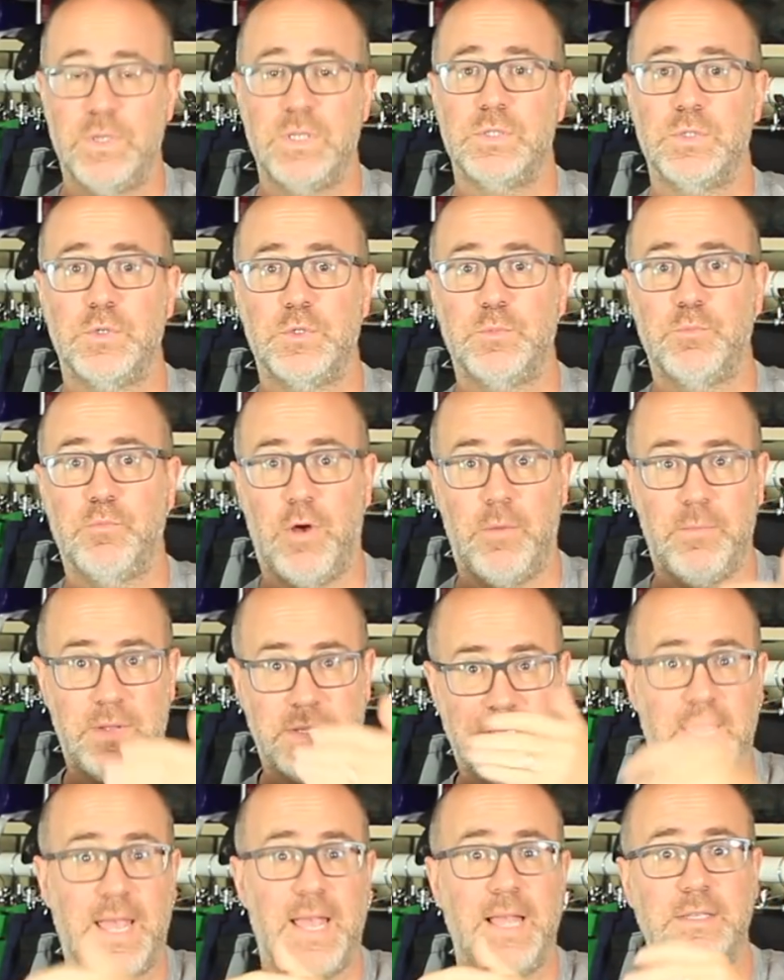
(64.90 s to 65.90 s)
research brought me
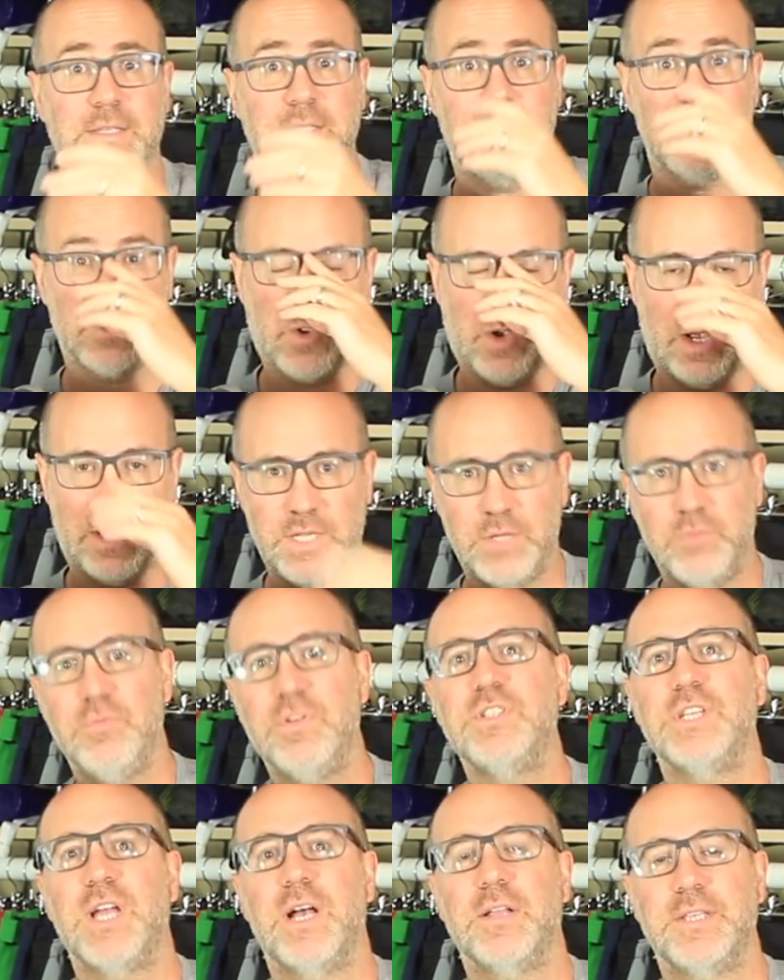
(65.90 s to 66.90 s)
to Henty. So I did
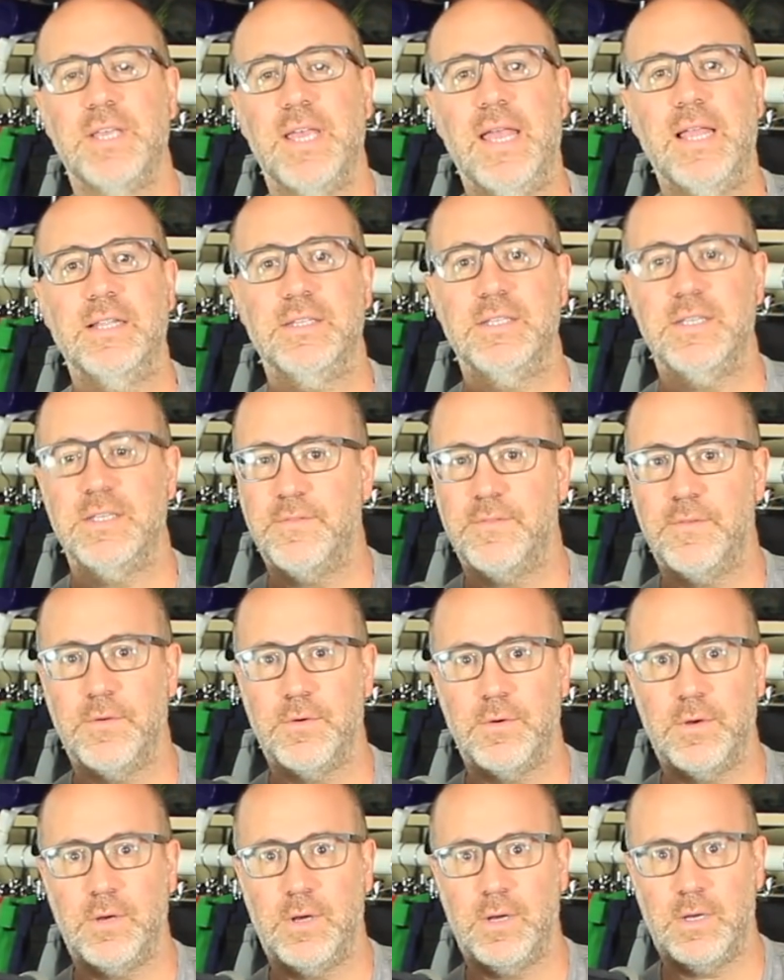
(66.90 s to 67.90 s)
reach out to Henty
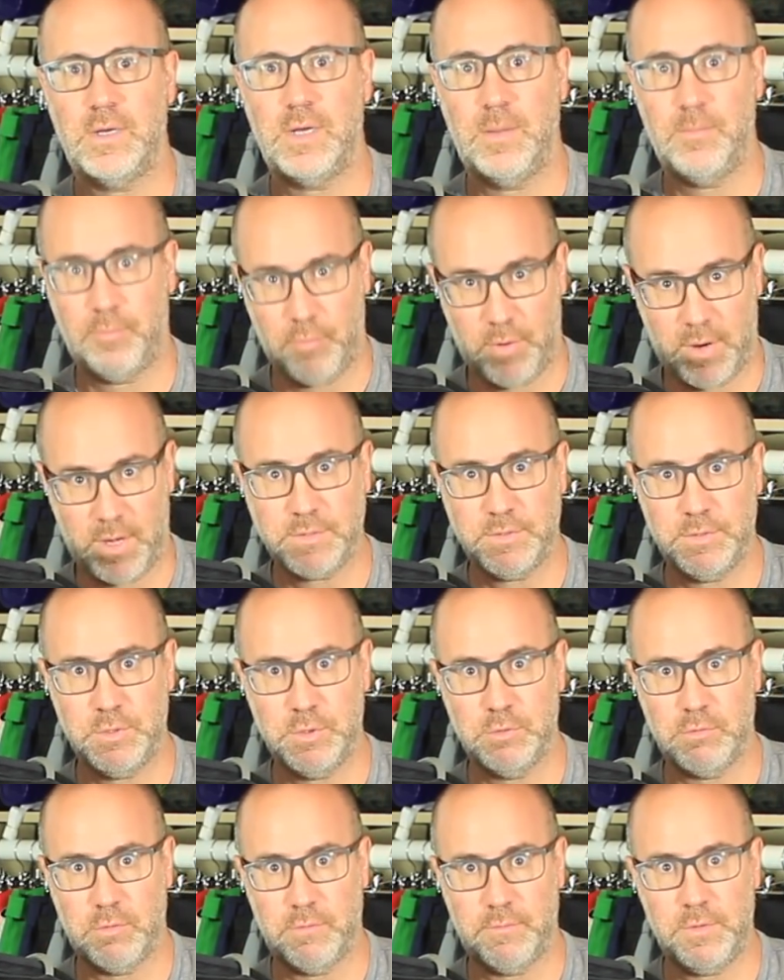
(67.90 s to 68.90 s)
for a product to
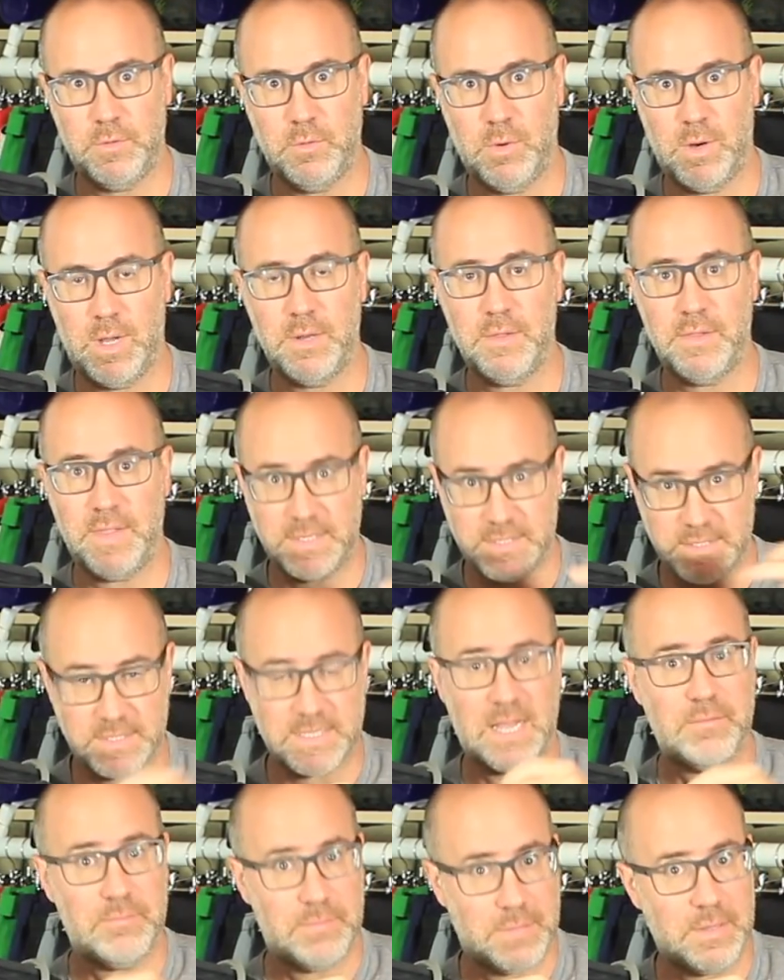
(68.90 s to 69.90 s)
do a review on. They
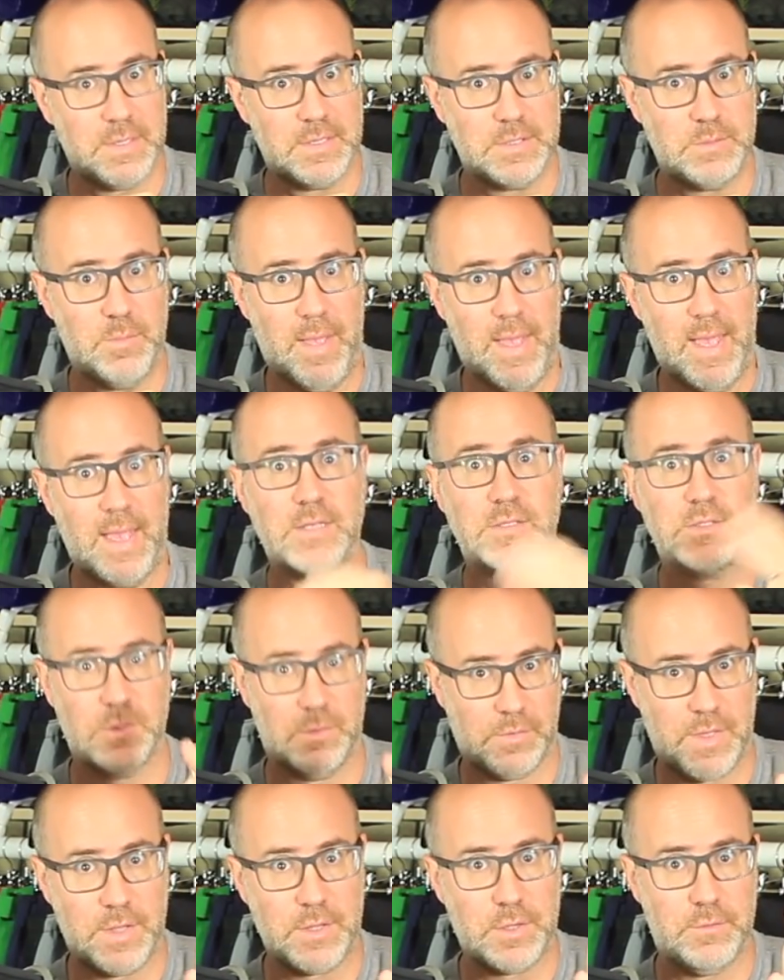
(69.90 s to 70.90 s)
sent me this bag,
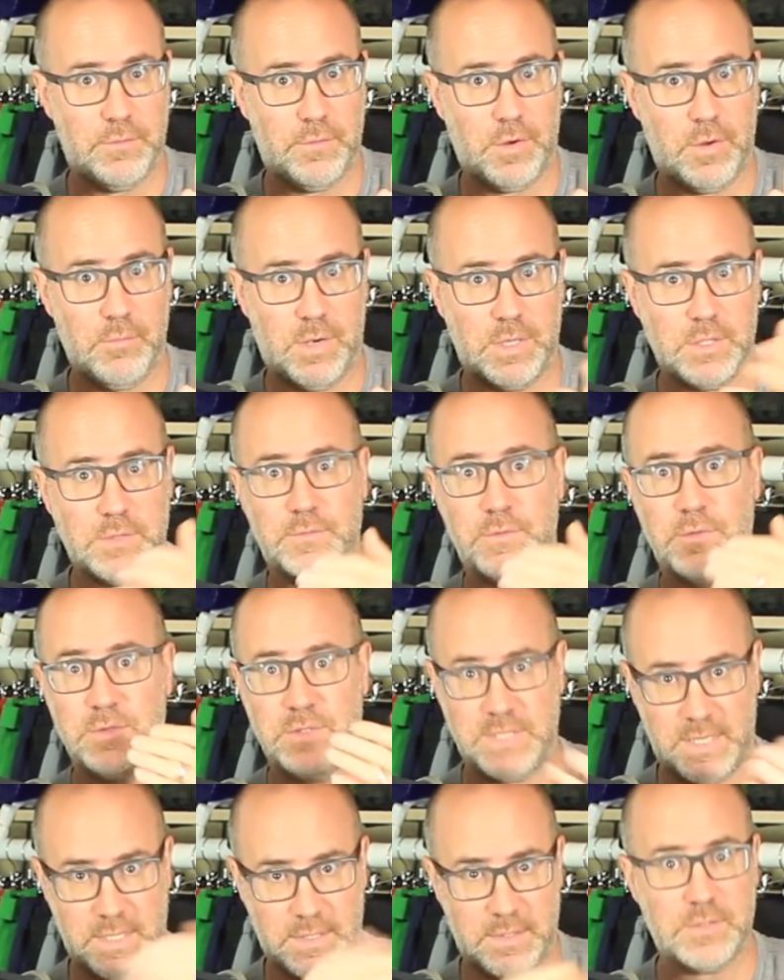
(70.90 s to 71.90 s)
so thank you very much for
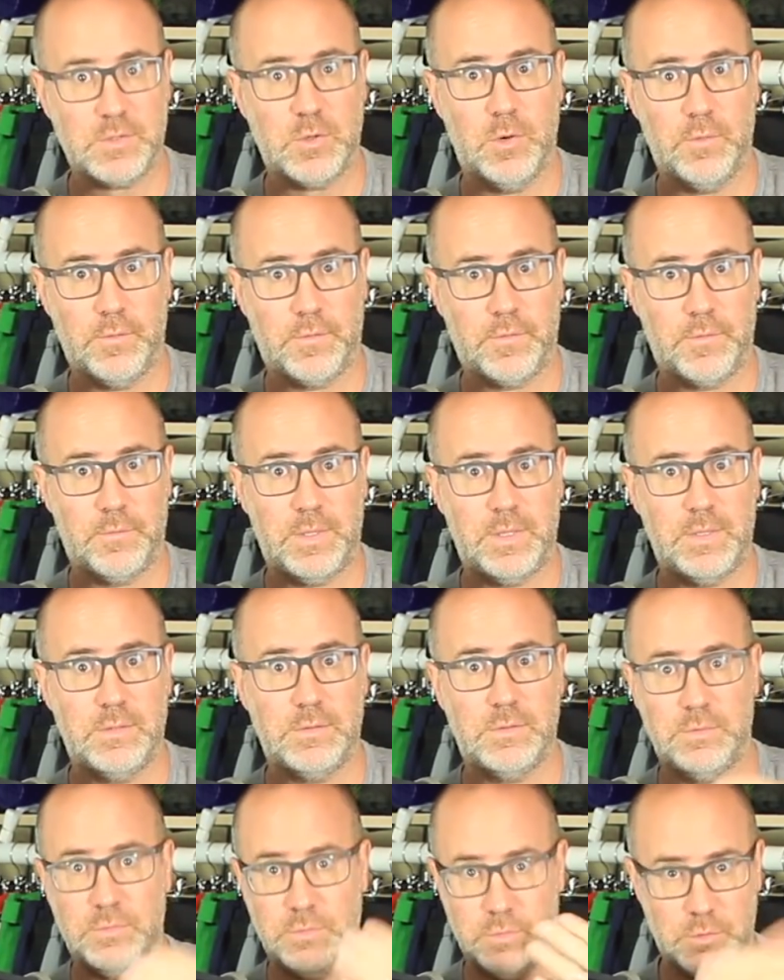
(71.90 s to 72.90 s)
sending this over for me
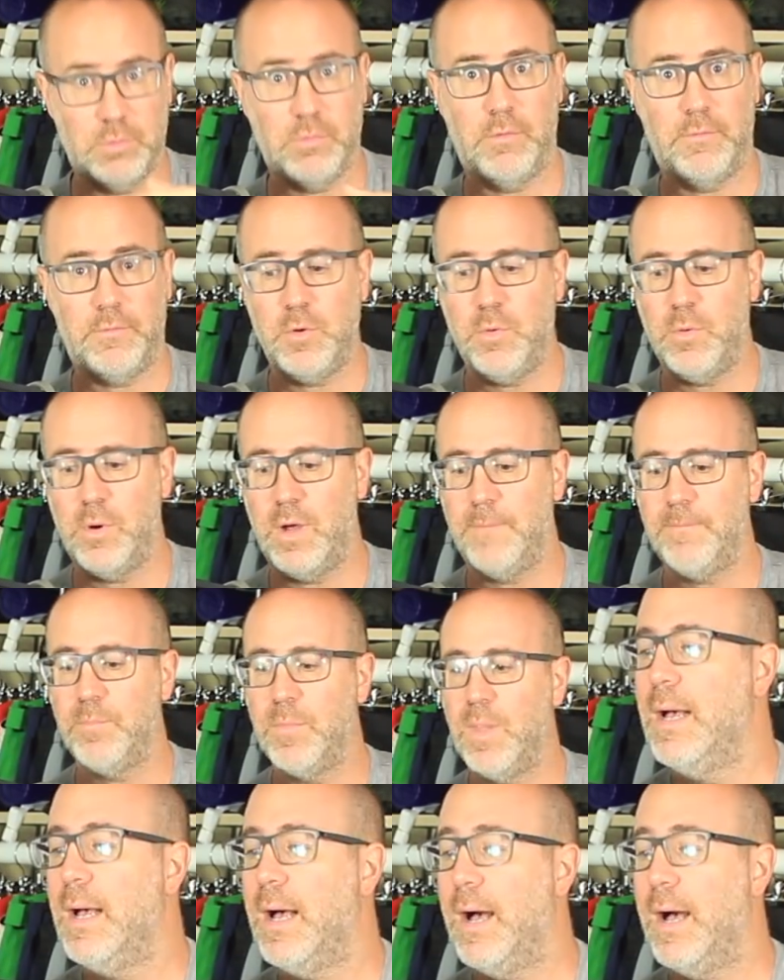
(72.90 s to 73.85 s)
to do a review on.